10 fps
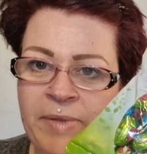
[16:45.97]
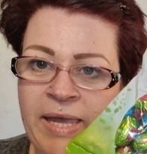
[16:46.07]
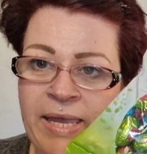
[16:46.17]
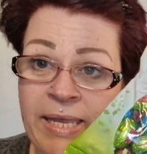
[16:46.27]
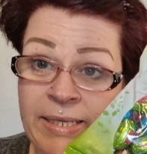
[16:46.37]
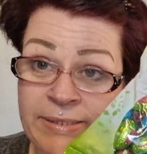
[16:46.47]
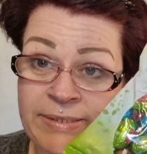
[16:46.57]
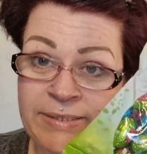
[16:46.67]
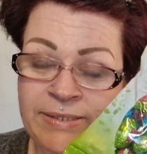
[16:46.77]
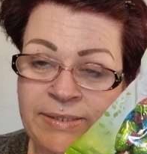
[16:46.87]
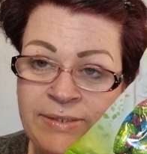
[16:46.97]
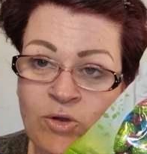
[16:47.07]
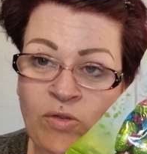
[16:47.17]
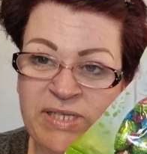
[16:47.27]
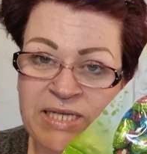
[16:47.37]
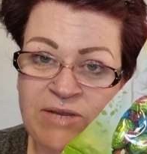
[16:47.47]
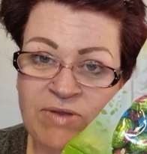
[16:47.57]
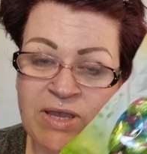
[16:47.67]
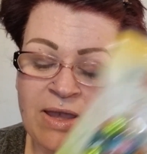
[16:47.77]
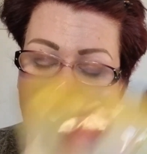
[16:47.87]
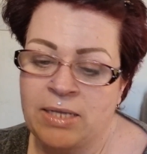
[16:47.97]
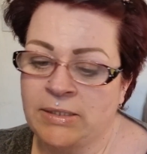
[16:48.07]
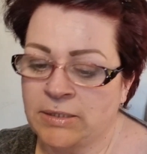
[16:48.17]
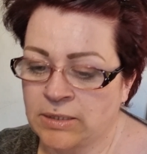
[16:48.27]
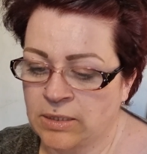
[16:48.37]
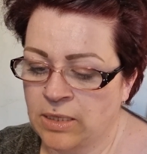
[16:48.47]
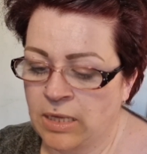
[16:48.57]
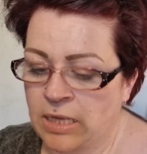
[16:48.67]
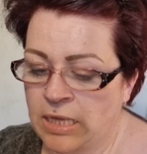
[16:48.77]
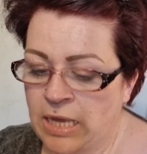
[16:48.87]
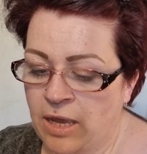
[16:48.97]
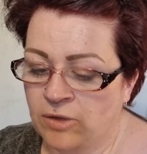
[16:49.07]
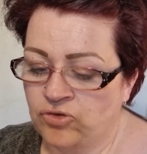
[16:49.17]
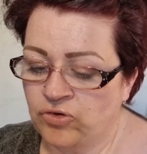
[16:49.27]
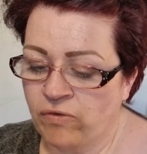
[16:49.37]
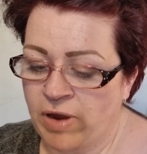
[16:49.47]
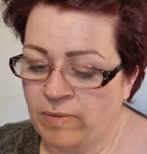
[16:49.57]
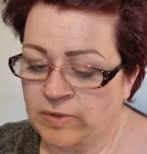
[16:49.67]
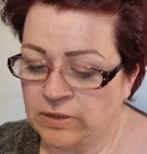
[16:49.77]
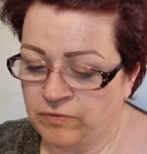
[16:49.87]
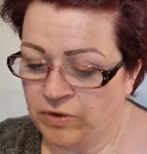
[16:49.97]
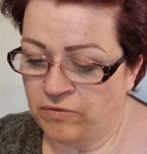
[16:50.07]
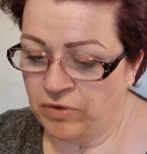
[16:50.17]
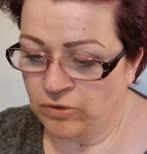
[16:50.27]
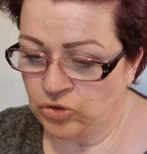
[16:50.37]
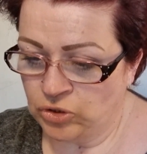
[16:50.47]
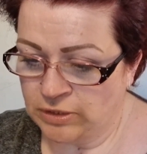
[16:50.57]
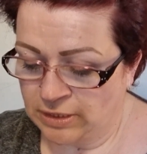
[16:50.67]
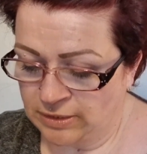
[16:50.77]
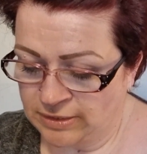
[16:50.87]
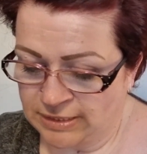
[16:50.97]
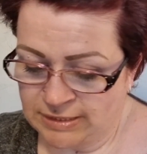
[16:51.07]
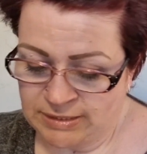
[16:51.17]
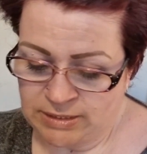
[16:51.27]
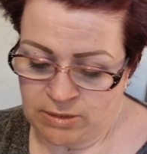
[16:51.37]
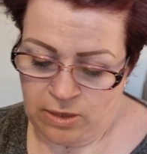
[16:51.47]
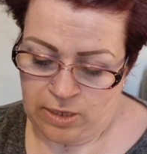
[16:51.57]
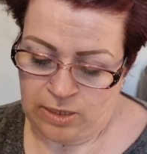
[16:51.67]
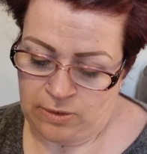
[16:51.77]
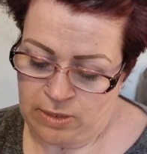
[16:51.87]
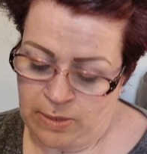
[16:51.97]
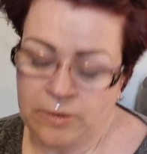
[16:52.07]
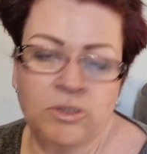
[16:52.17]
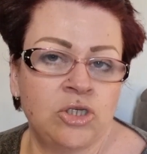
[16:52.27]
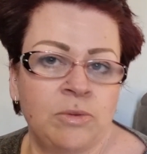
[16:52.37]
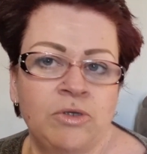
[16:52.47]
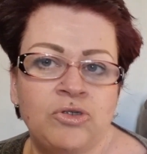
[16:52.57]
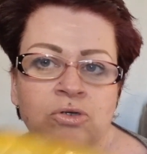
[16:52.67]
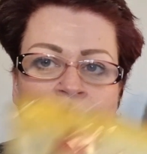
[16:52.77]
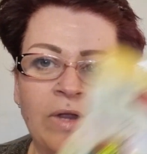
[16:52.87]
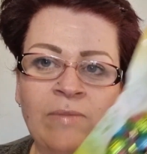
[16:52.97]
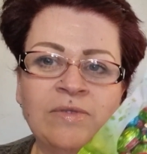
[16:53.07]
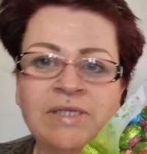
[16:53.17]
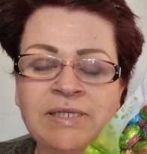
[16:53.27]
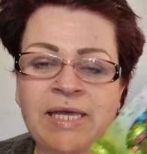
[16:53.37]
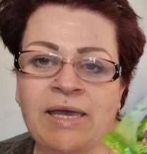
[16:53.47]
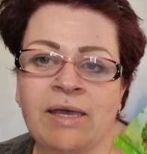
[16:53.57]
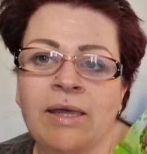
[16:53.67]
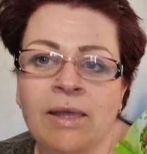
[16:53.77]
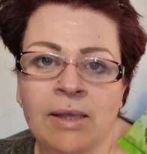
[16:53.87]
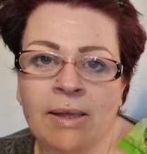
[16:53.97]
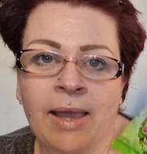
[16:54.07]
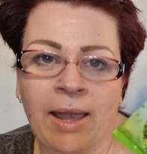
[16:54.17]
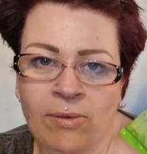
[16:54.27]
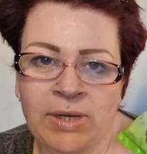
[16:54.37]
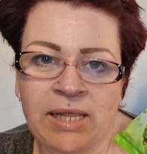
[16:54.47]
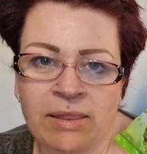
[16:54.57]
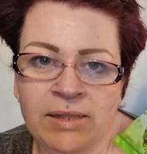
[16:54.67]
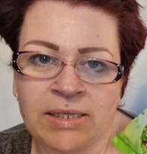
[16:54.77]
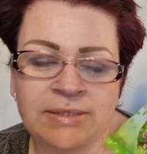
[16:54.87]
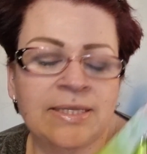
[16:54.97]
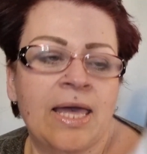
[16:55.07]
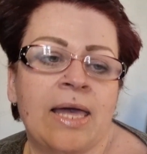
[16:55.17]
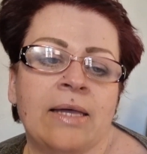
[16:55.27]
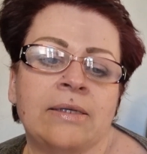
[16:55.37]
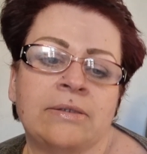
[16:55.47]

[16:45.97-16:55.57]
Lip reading: Eggs, not the dairy kind. 100 grams is 569, and there's 200 grams in there. How lethal is that?